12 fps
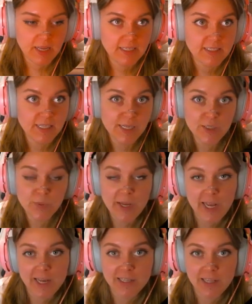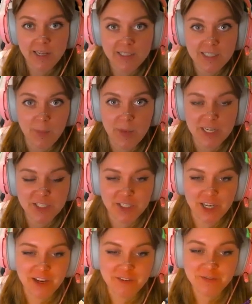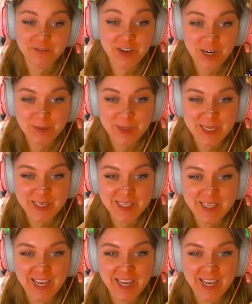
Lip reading: Since we unlocked a bunch of farming